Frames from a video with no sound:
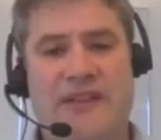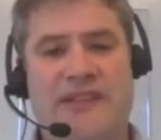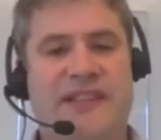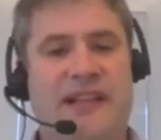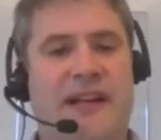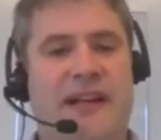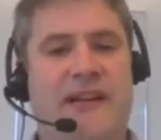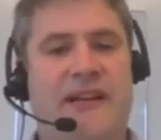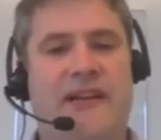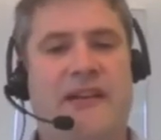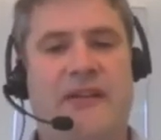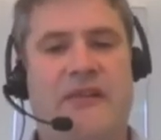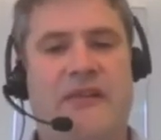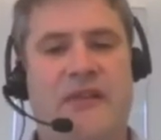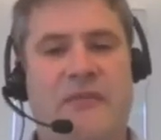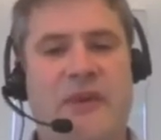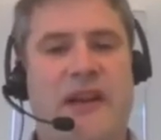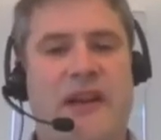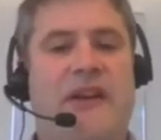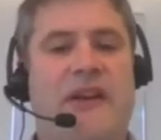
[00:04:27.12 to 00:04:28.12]
every second,
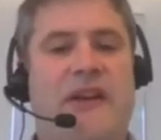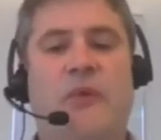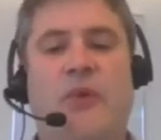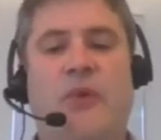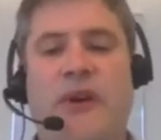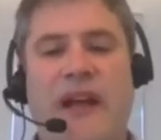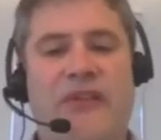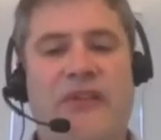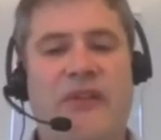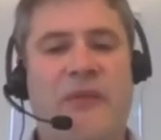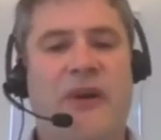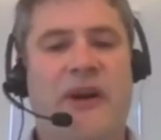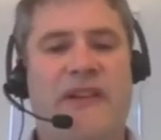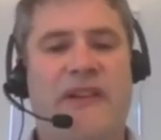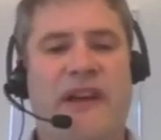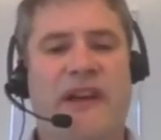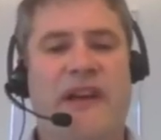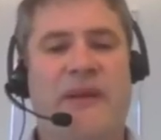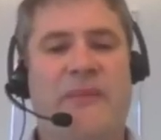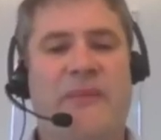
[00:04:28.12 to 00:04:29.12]
every minute, whatever it
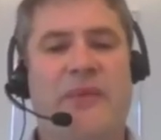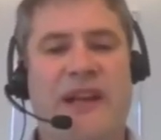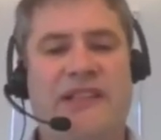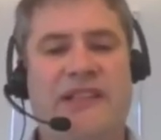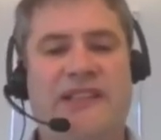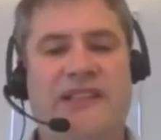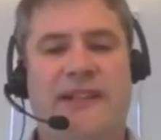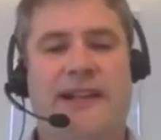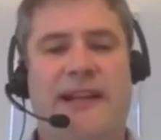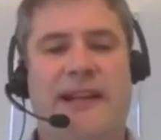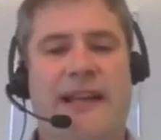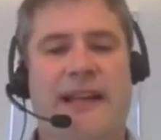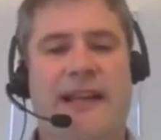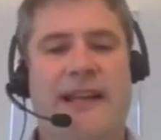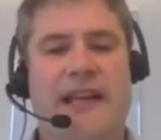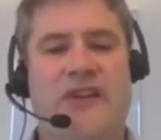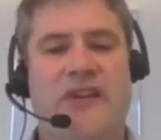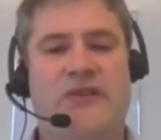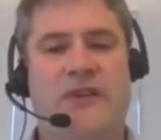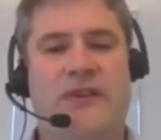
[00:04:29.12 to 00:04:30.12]
might take, but
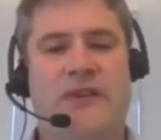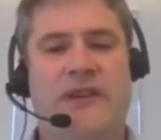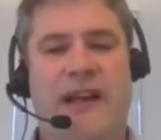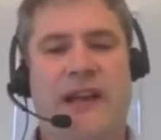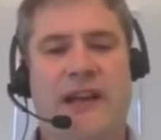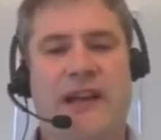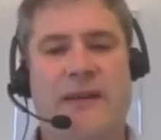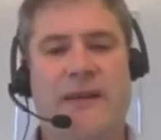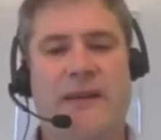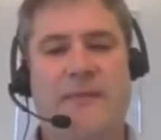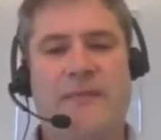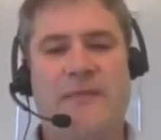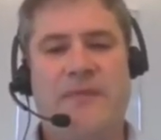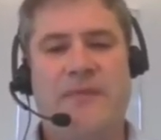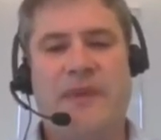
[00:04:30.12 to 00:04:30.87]
certainly intraday.